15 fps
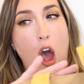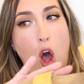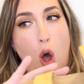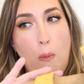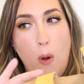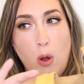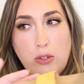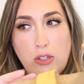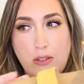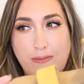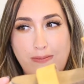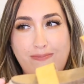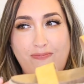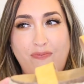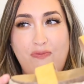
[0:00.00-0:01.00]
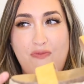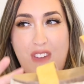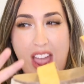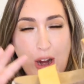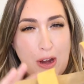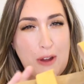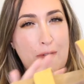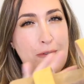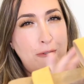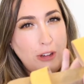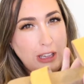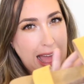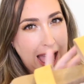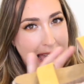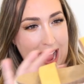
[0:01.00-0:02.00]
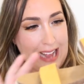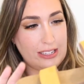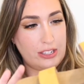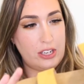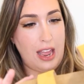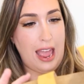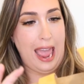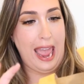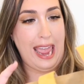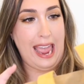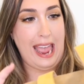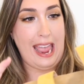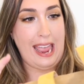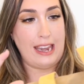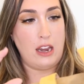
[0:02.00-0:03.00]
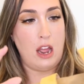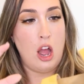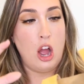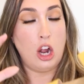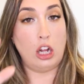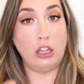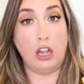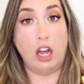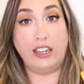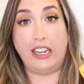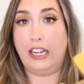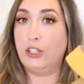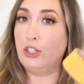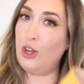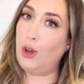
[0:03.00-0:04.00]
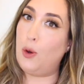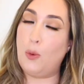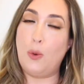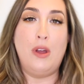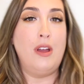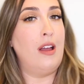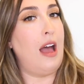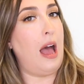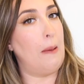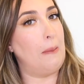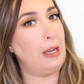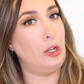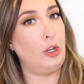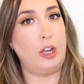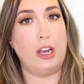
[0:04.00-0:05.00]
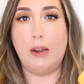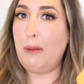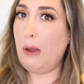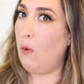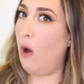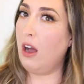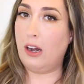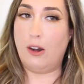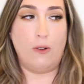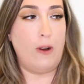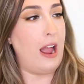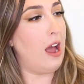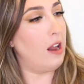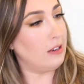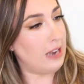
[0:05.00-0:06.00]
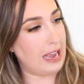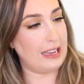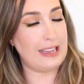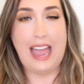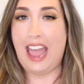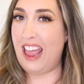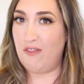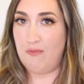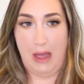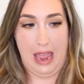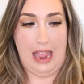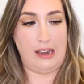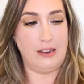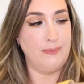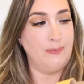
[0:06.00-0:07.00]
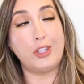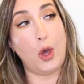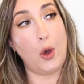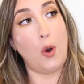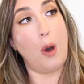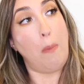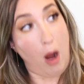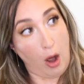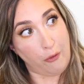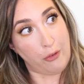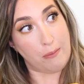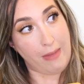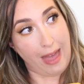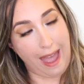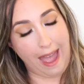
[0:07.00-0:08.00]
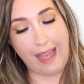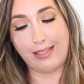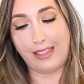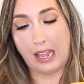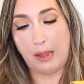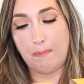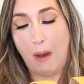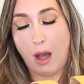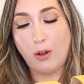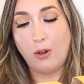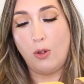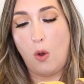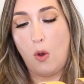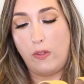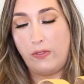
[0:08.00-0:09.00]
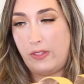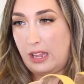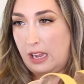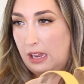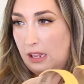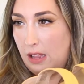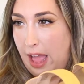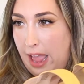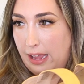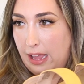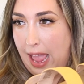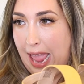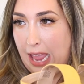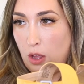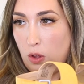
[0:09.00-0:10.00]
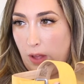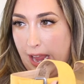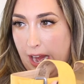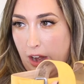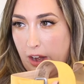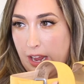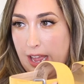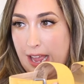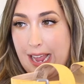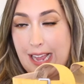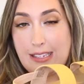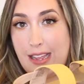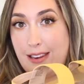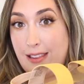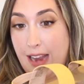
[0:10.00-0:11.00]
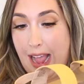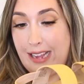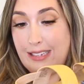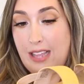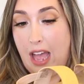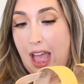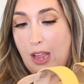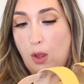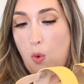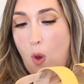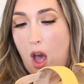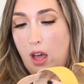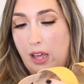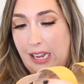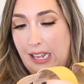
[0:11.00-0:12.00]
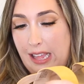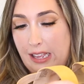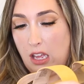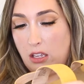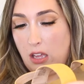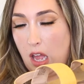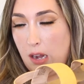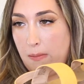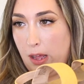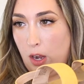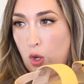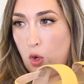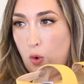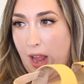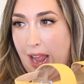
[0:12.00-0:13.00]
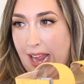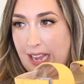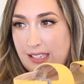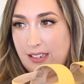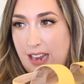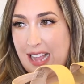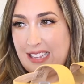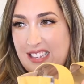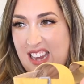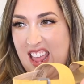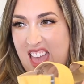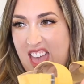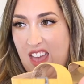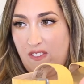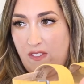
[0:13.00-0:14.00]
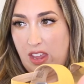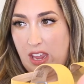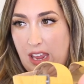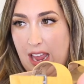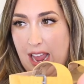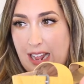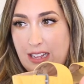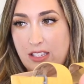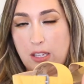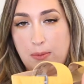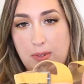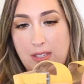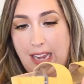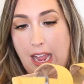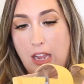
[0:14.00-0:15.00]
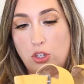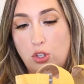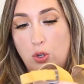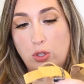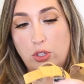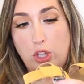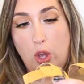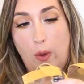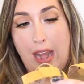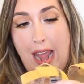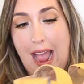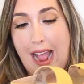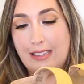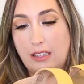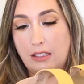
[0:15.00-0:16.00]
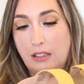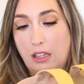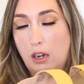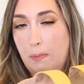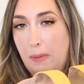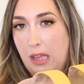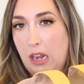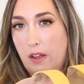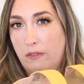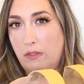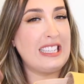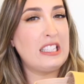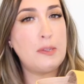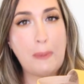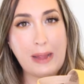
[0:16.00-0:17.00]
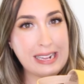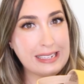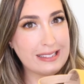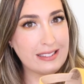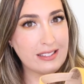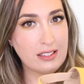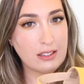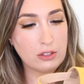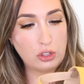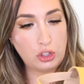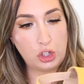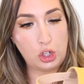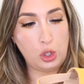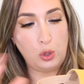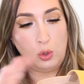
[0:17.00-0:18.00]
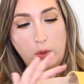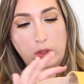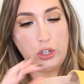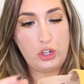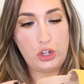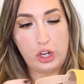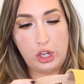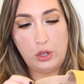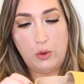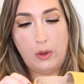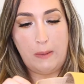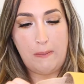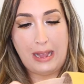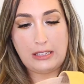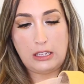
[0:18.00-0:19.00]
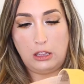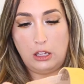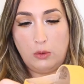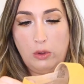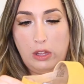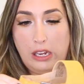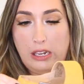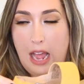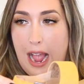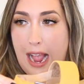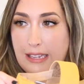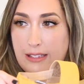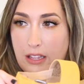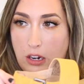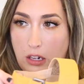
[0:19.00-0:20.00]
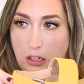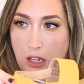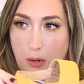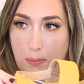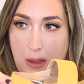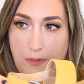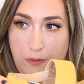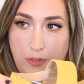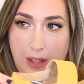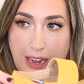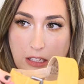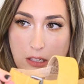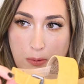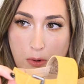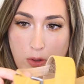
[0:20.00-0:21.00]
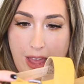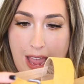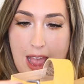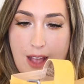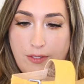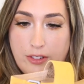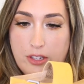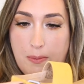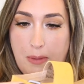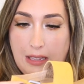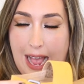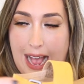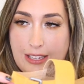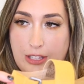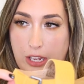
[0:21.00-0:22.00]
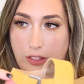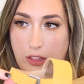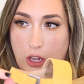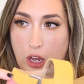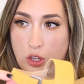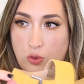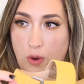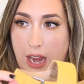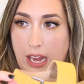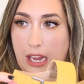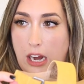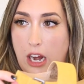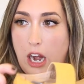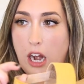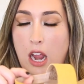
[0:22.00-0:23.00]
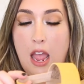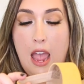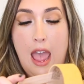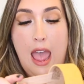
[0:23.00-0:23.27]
almost very flat and clunky, so I mean you're gonna be walking around like a caveman. So apart from that, the buckle on the like ankle area is a nice high quality, like a gunmetal gray. It's nice and heavy and substantial, so it adds a little bit of expense to the shoe. It makes it look really nice. They're a little bit flexible. They have some elastic that goes right here.